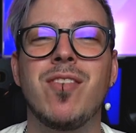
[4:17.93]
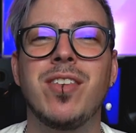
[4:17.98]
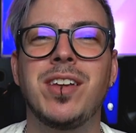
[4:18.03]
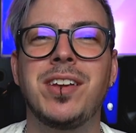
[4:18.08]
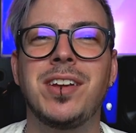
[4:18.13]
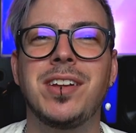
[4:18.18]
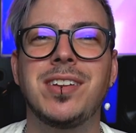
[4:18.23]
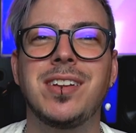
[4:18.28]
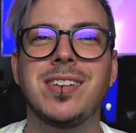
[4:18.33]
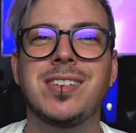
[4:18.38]

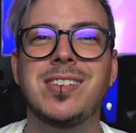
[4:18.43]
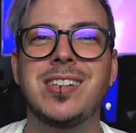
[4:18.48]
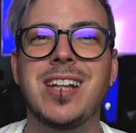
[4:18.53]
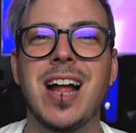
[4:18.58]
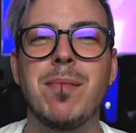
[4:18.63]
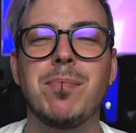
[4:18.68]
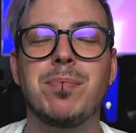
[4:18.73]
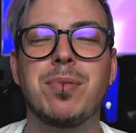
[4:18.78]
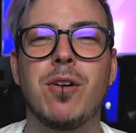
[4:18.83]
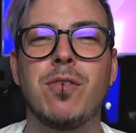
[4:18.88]
the
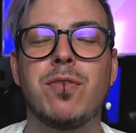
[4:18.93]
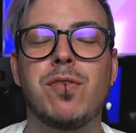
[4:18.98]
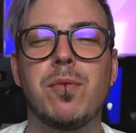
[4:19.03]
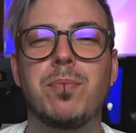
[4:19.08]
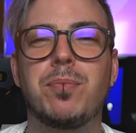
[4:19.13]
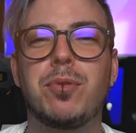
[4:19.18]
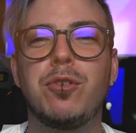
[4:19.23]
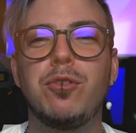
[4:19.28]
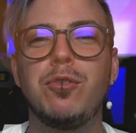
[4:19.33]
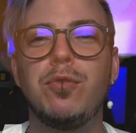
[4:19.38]
stamp of
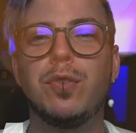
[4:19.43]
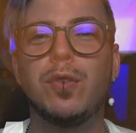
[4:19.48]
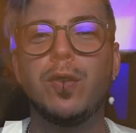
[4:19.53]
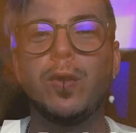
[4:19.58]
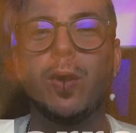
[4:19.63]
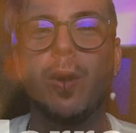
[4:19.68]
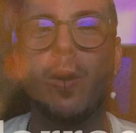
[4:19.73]
approval